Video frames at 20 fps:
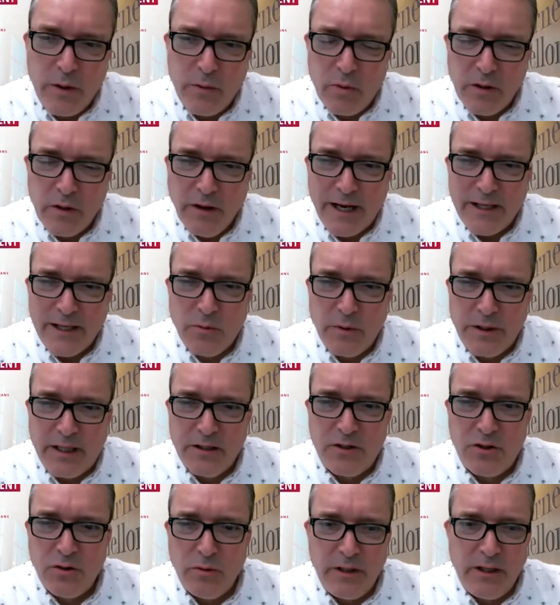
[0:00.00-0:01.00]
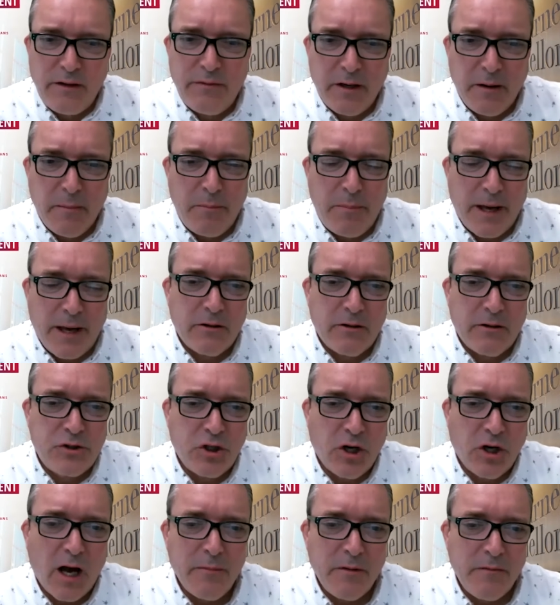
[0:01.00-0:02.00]
realized we could do even a better
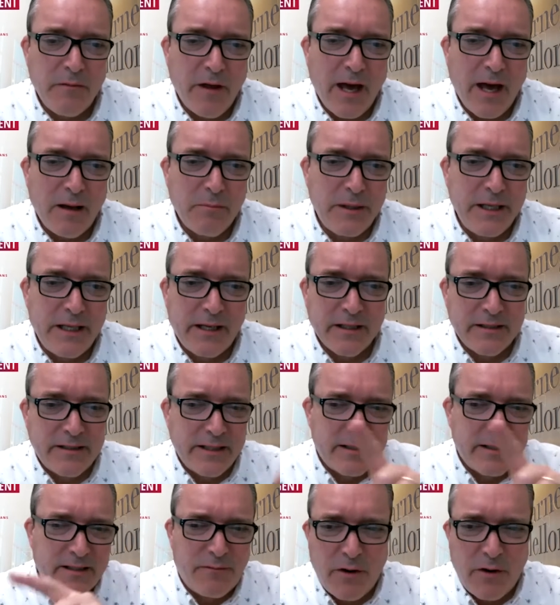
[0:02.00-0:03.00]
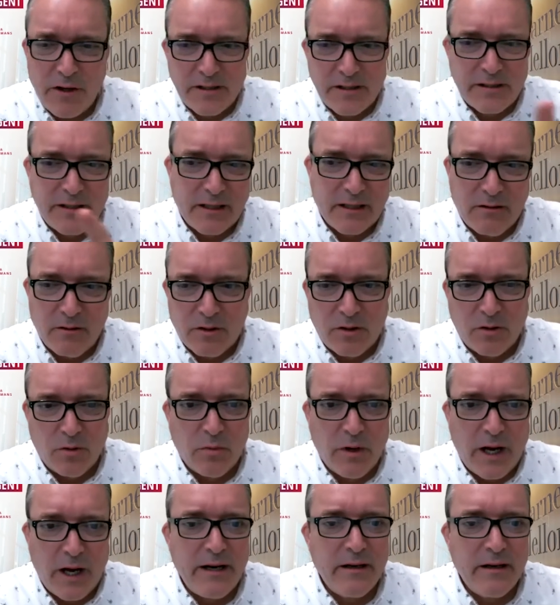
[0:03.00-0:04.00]
job of that because it's very cyclical,
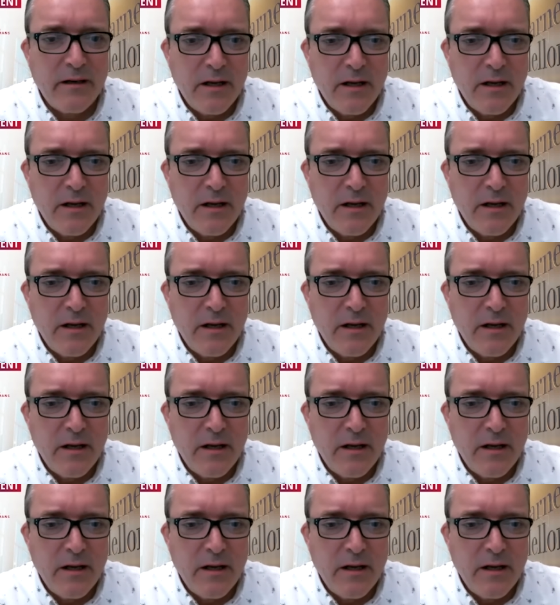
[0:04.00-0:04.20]
right?